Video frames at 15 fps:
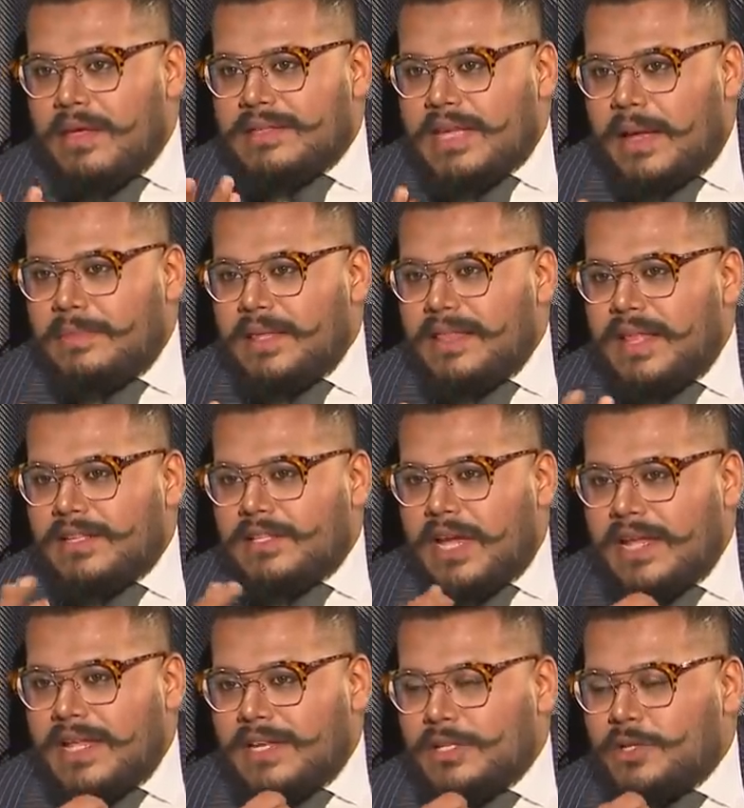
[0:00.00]
Something that
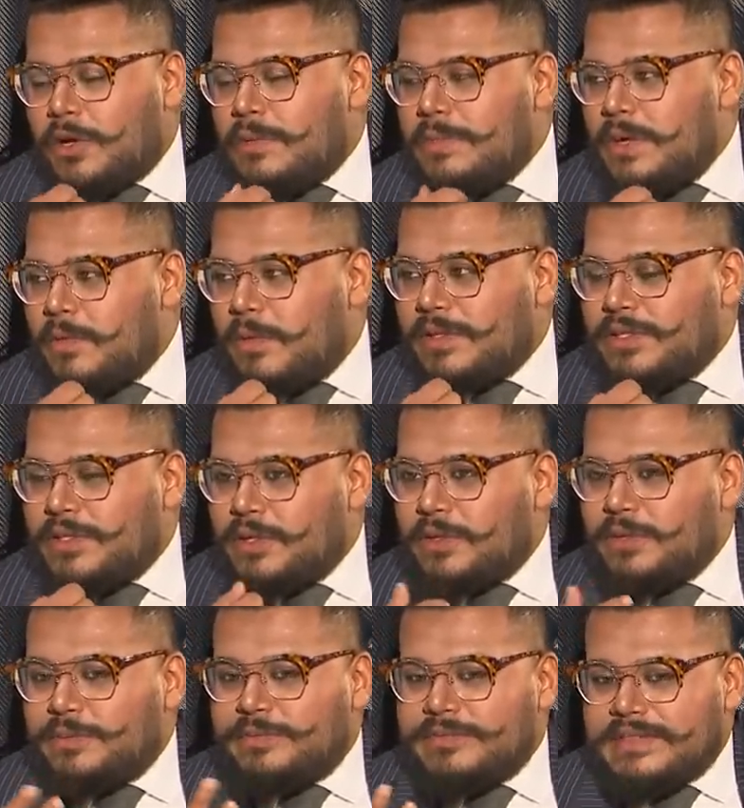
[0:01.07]
Janik told me was, you
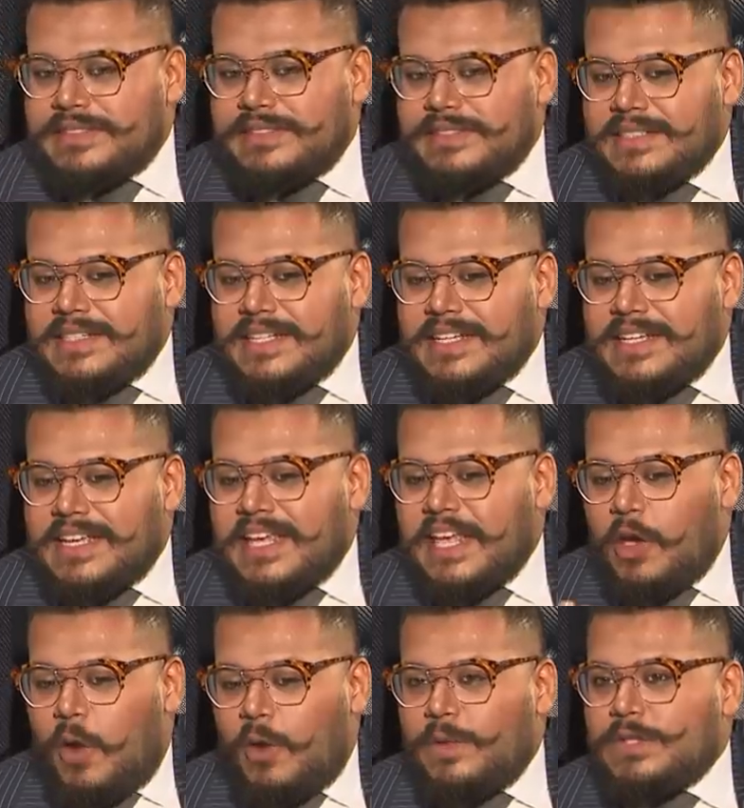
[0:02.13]
know,
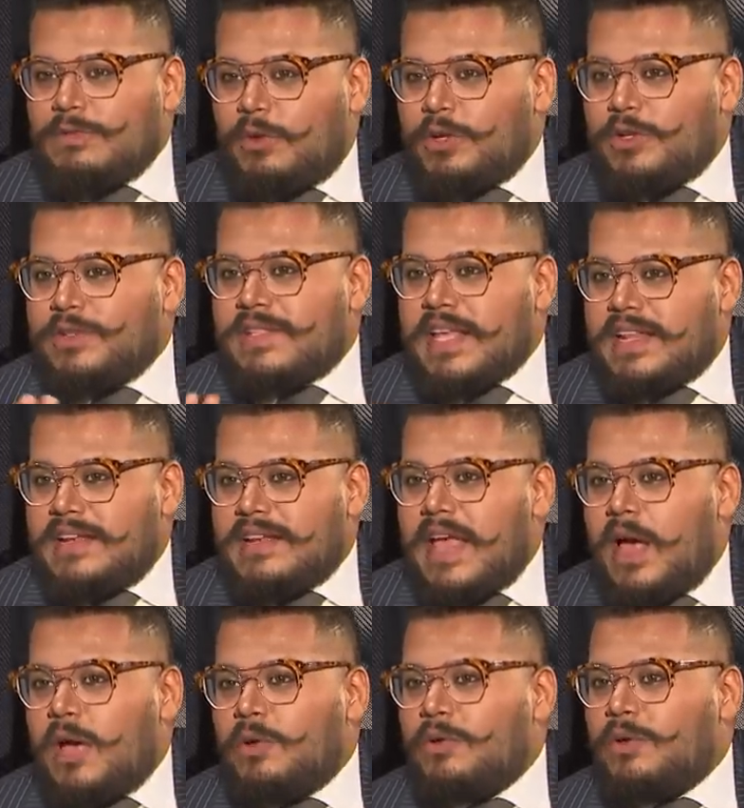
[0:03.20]
he always wanted to settle
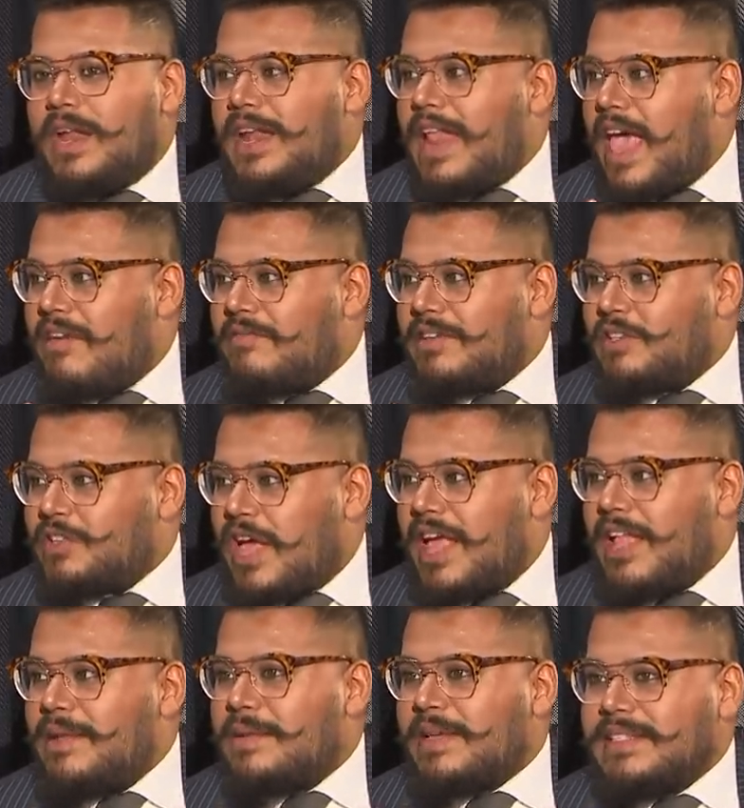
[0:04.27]
down and have a
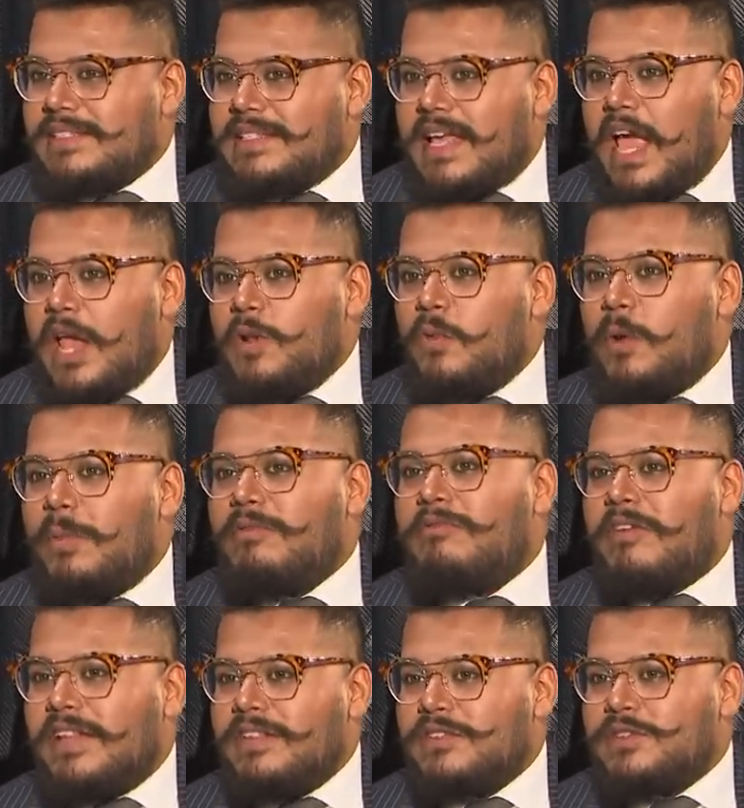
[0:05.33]
child, because he's like, I don't want my
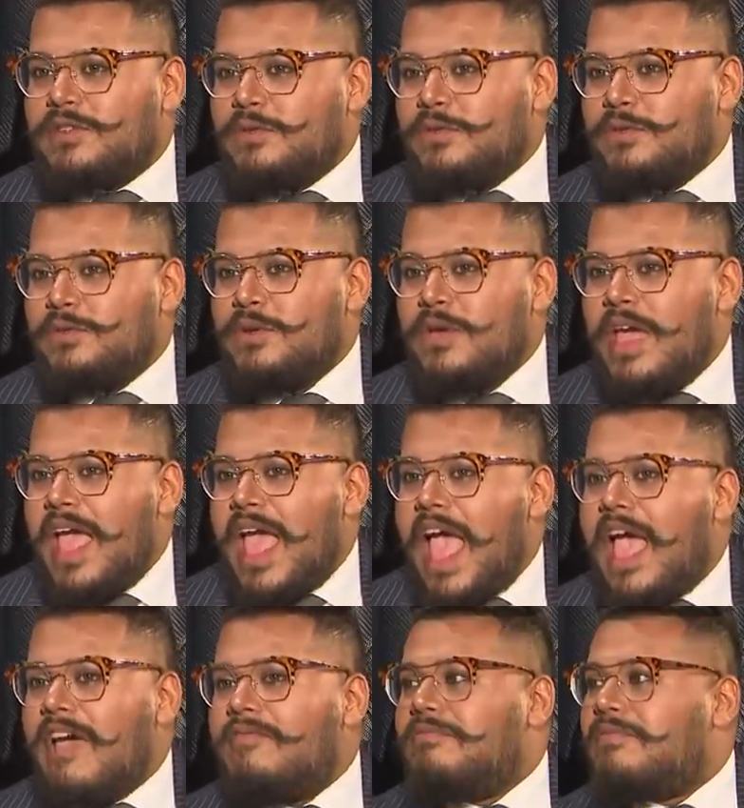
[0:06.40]
friends to
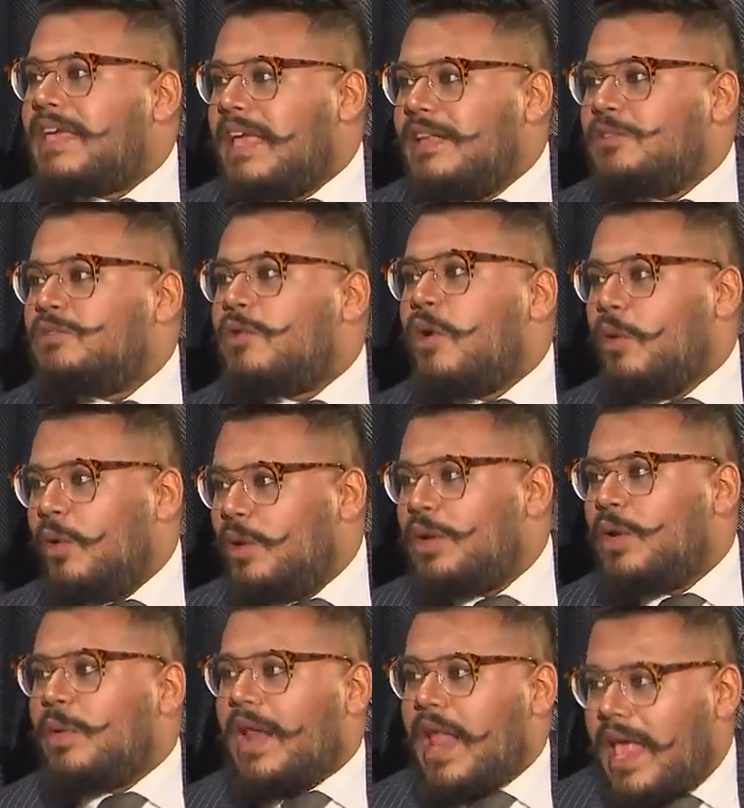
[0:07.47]
have kids who are
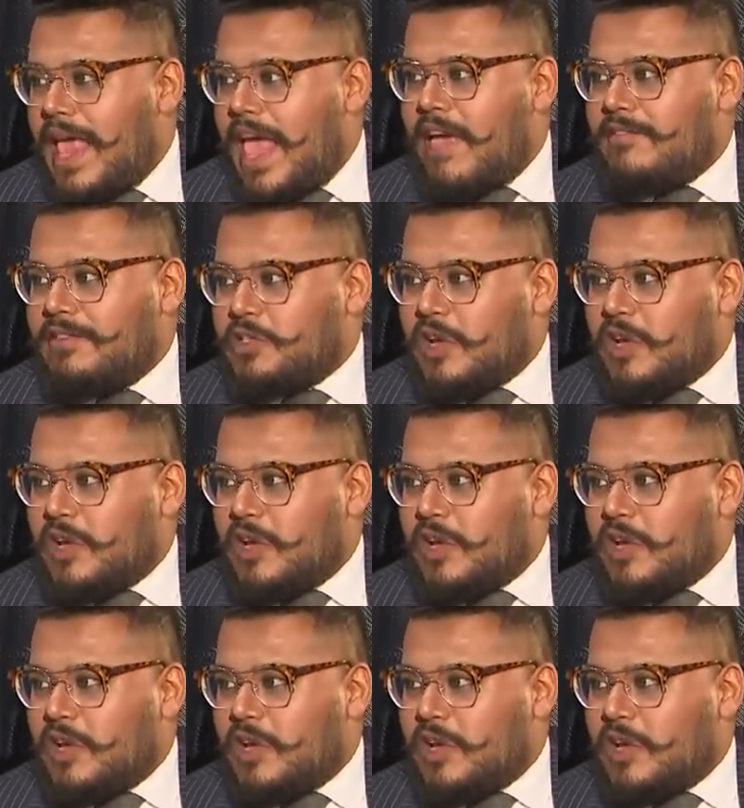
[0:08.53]
older when I have a